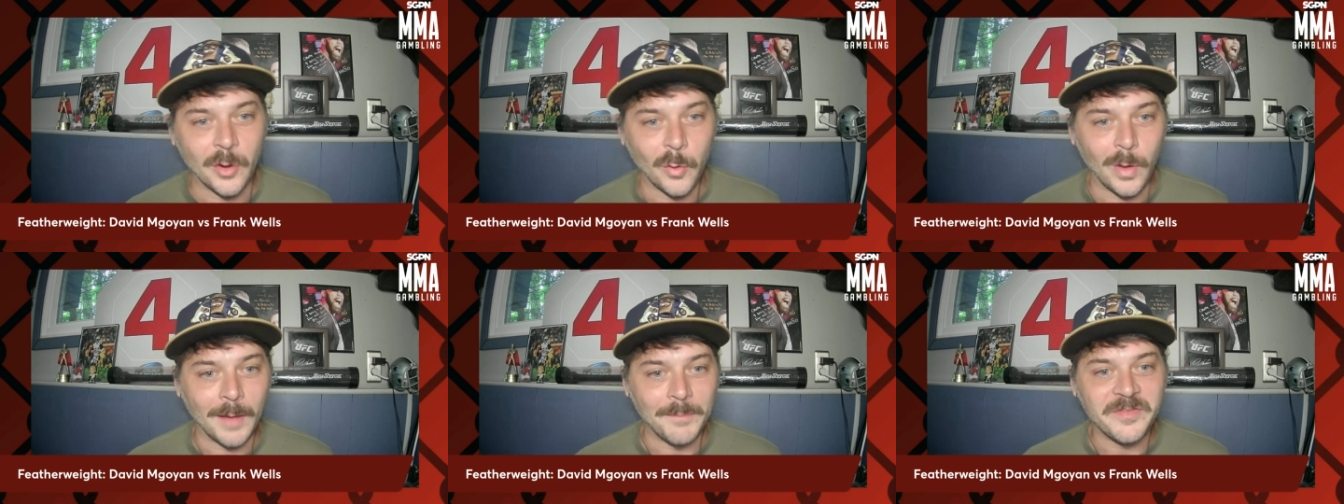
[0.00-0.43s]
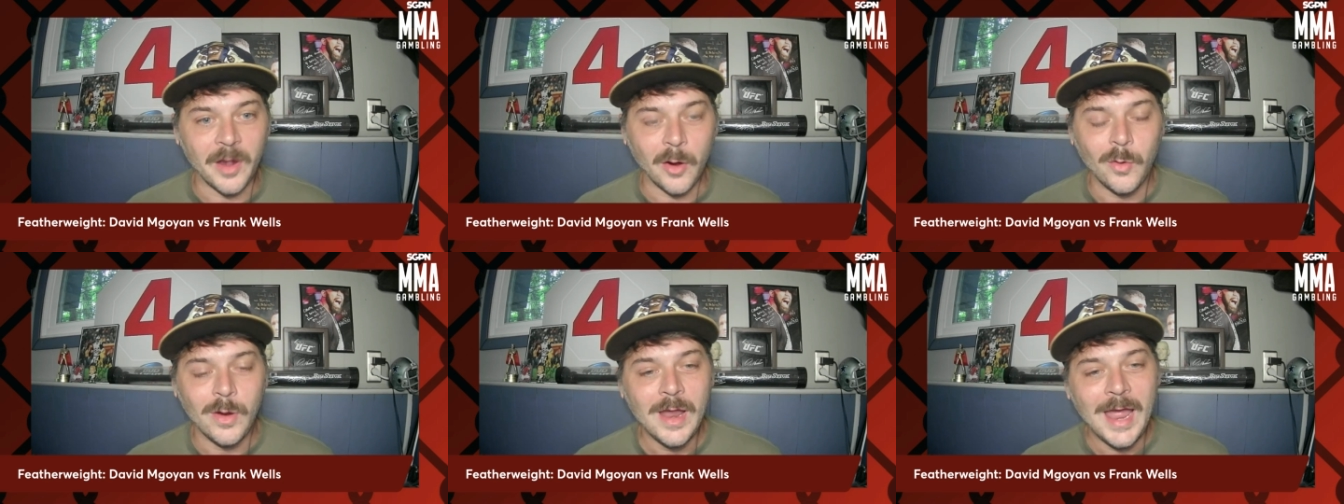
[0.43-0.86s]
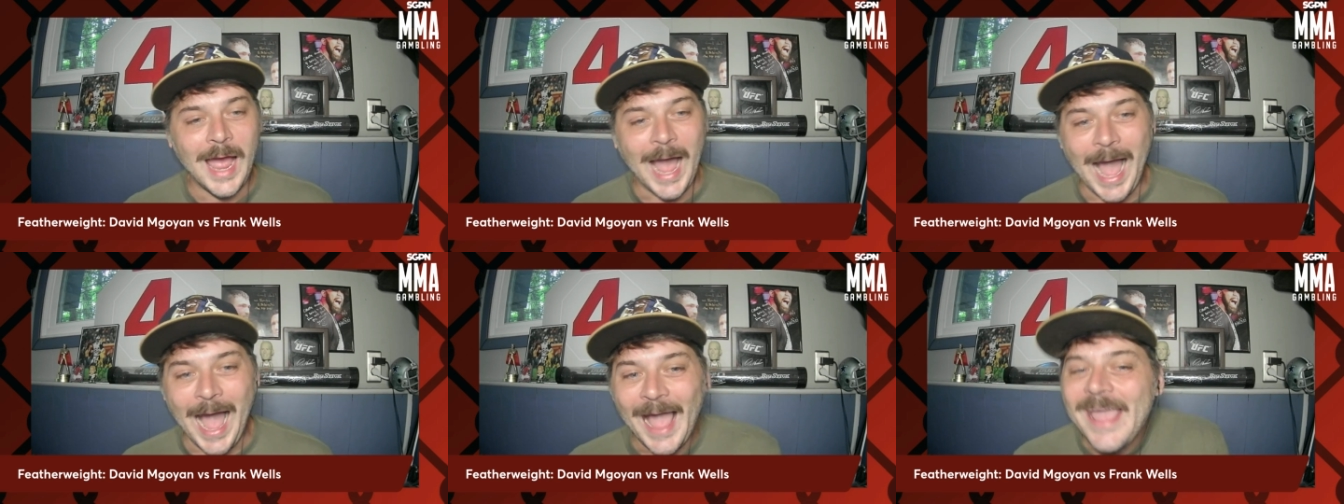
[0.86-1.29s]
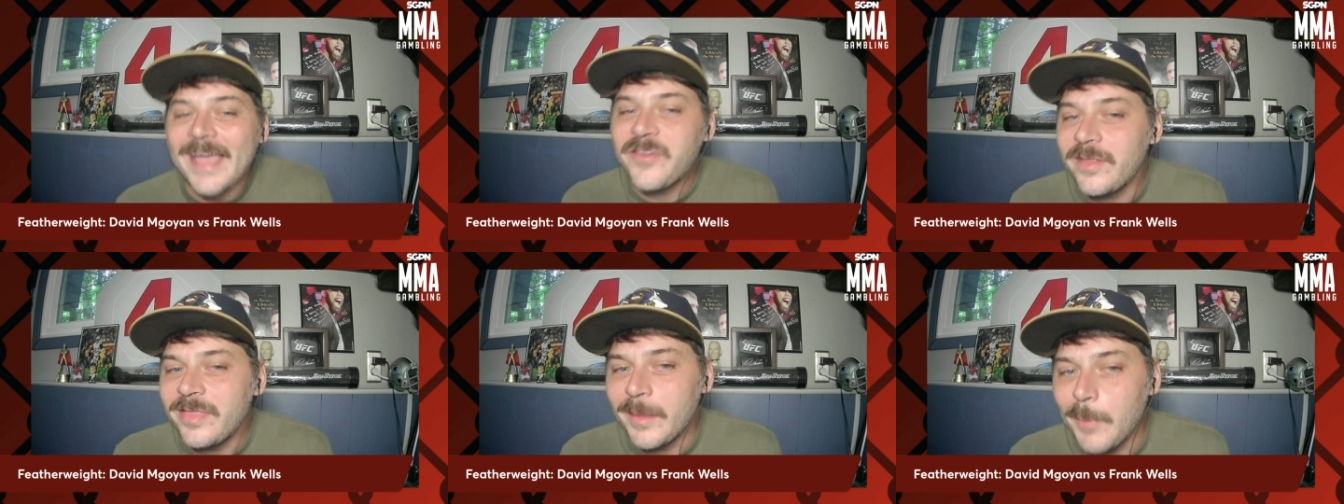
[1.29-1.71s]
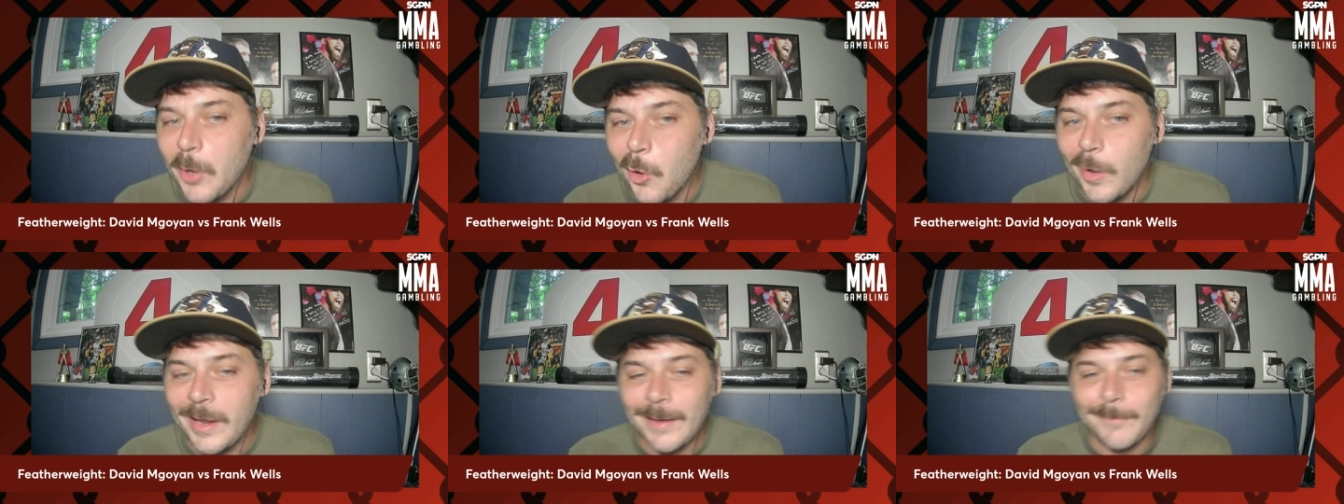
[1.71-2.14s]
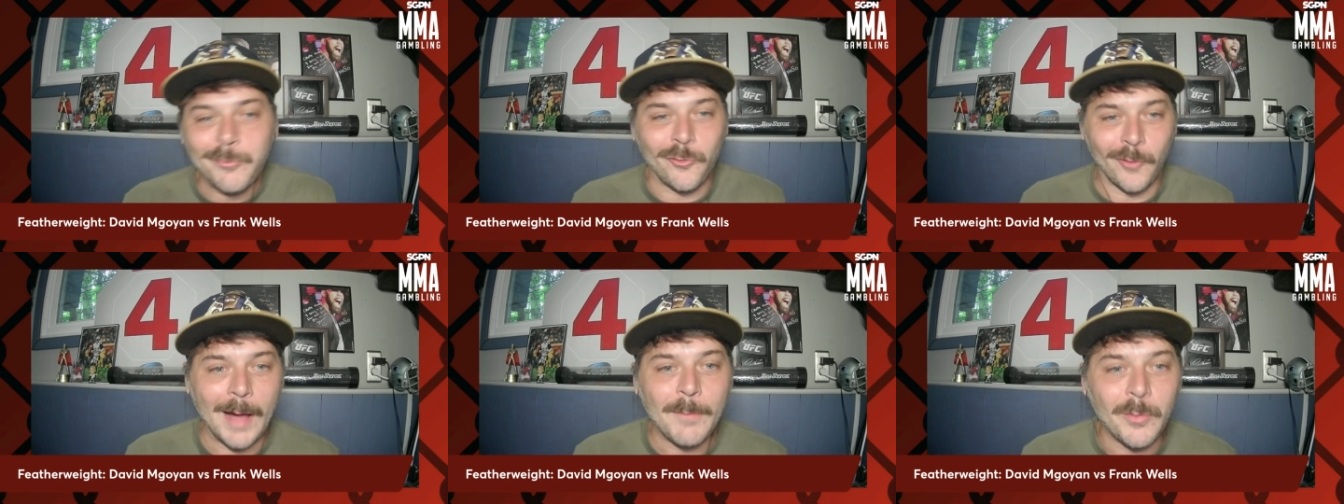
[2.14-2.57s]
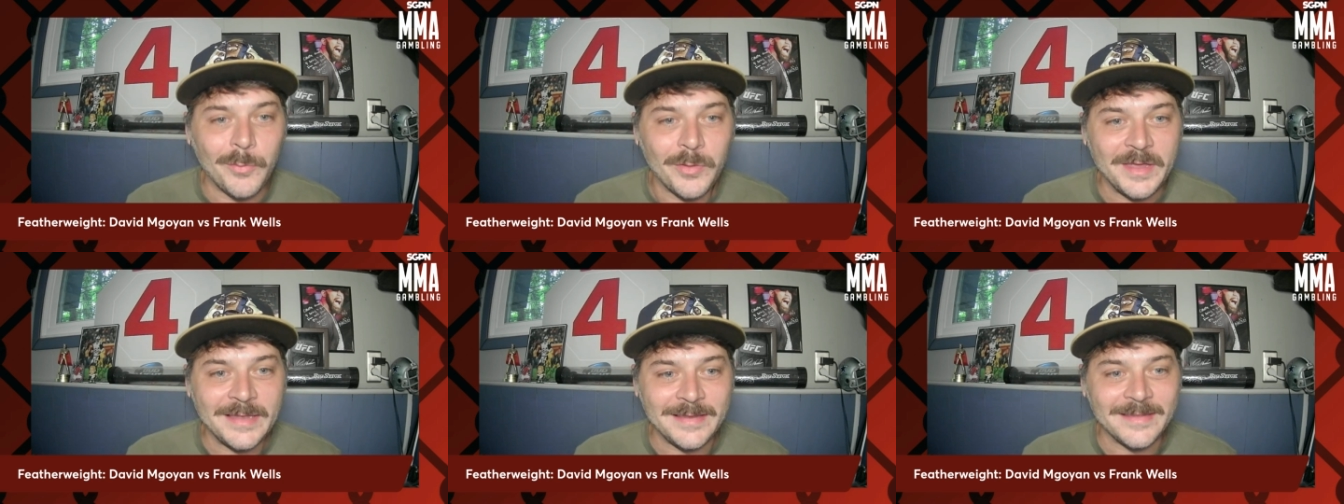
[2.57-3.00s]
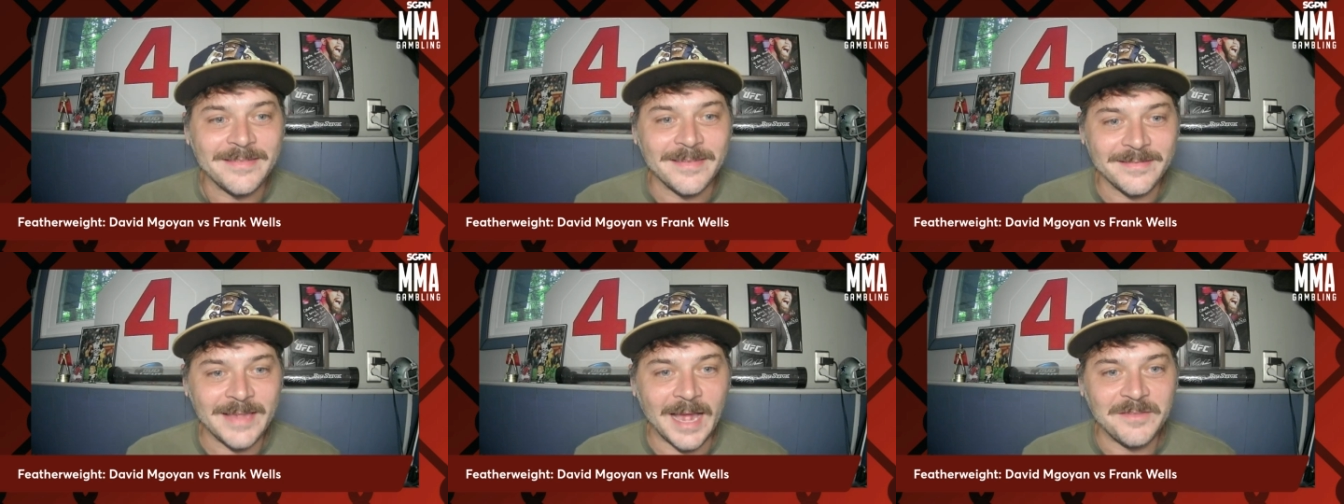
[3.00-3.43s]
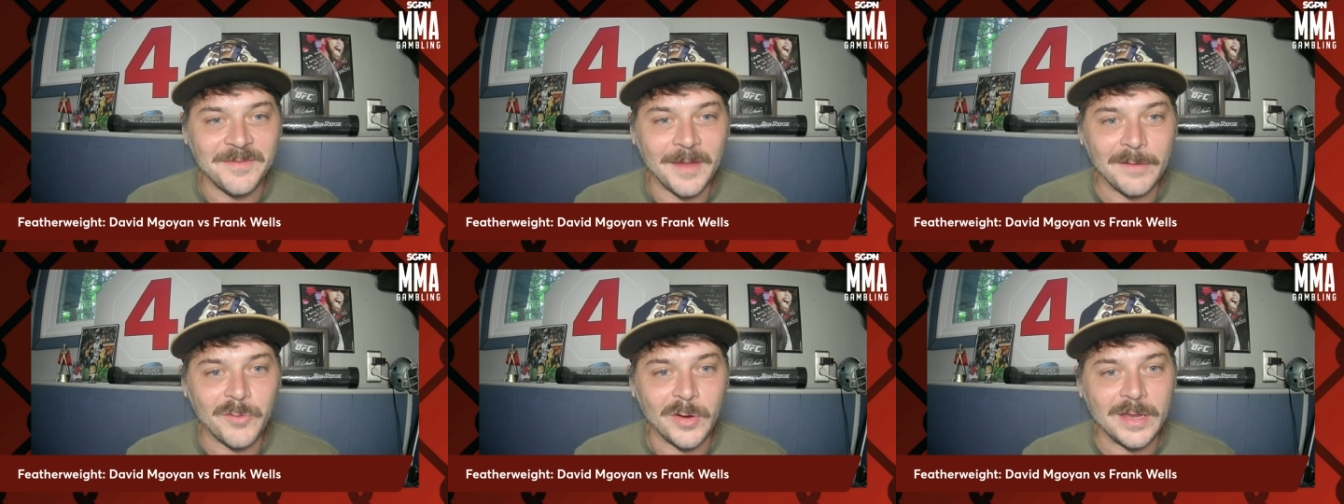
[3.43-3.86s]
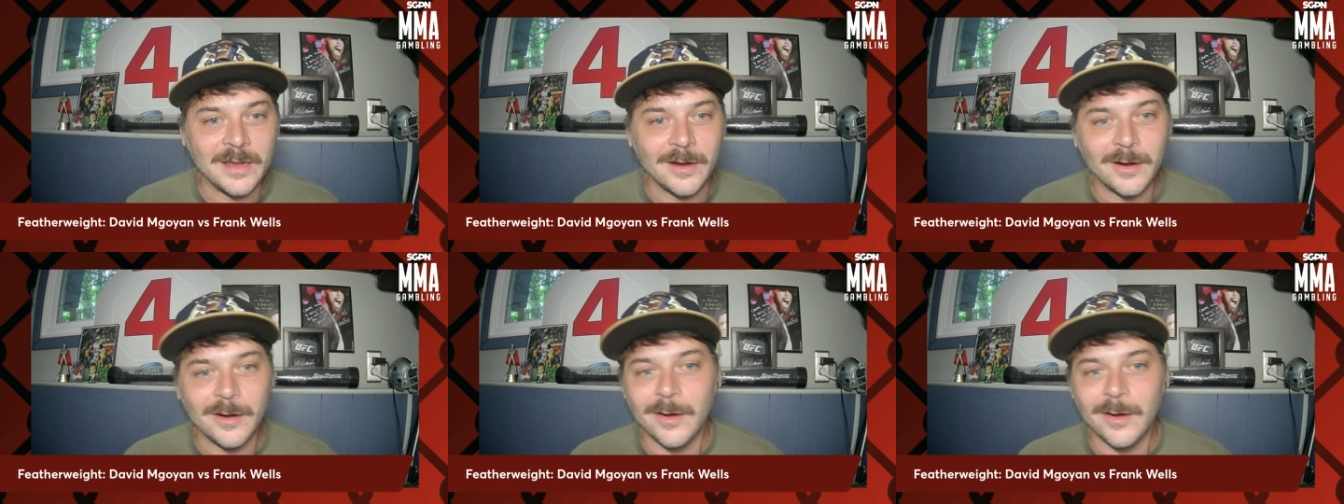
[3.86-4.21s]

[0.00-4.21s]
up. So I actually think Mgoyan probably a decent size favorite here.